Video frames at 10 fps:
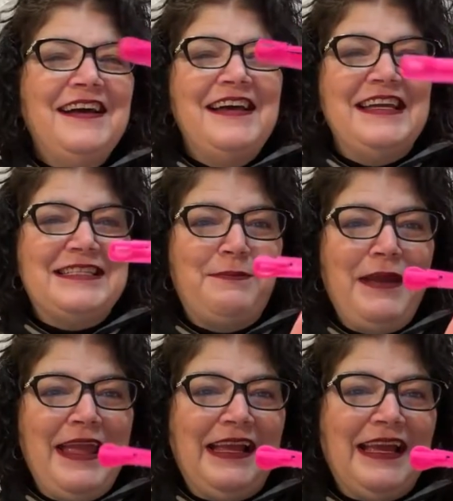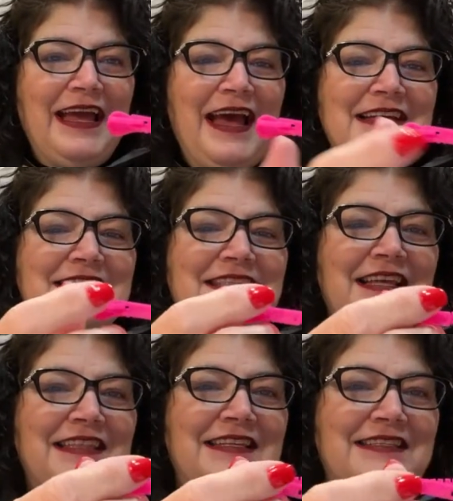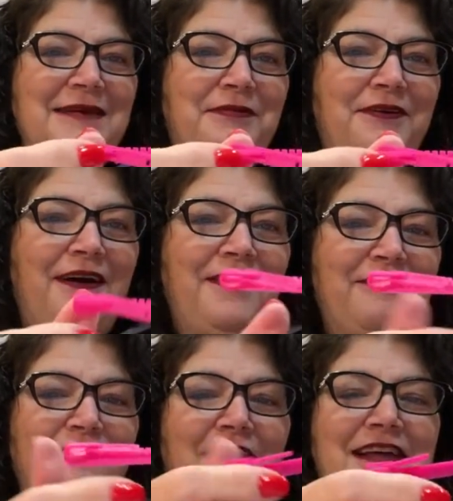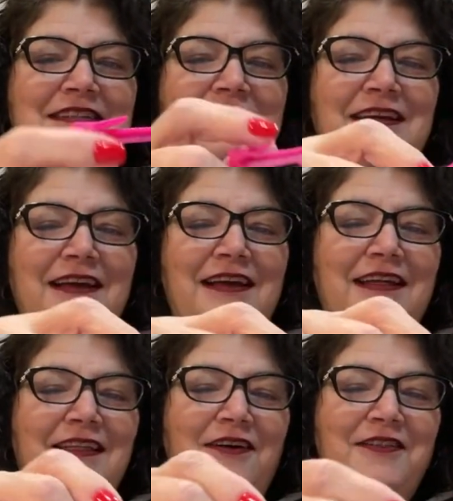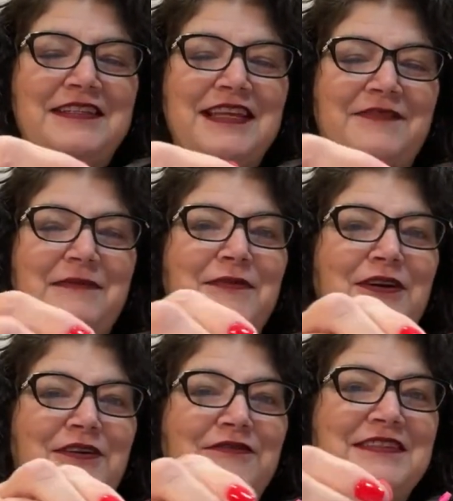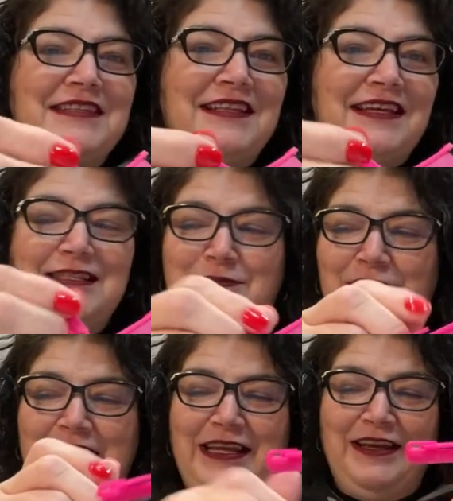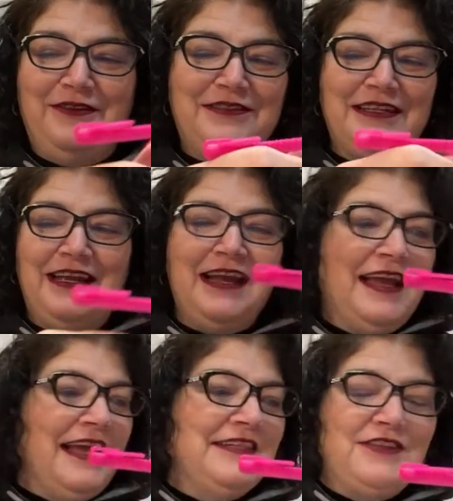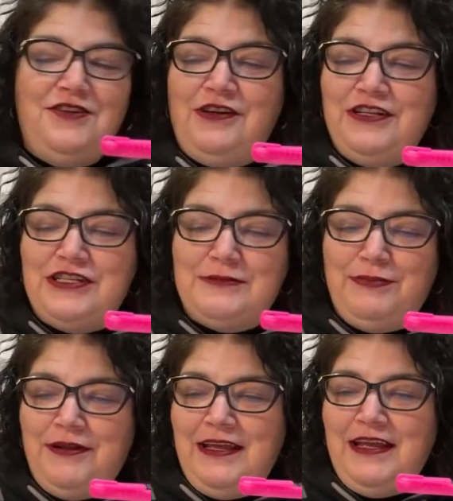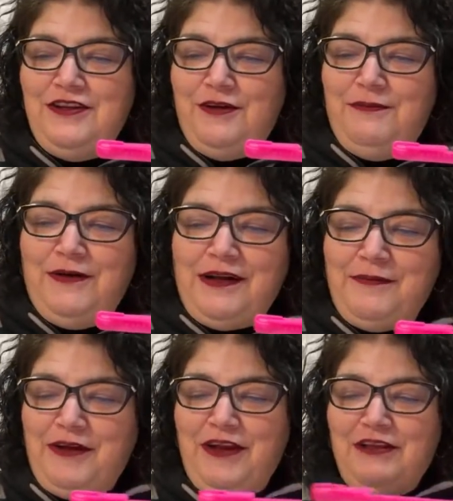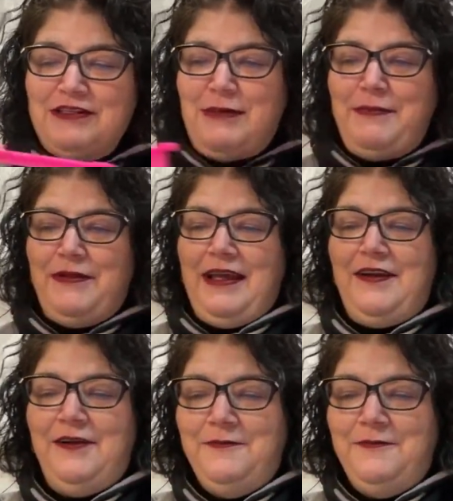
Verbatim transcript: it's pink. It has the zipper on the front. Oh, this even moves. That's pretty cute. And so you can just put it in your book. I'm going to use my planner.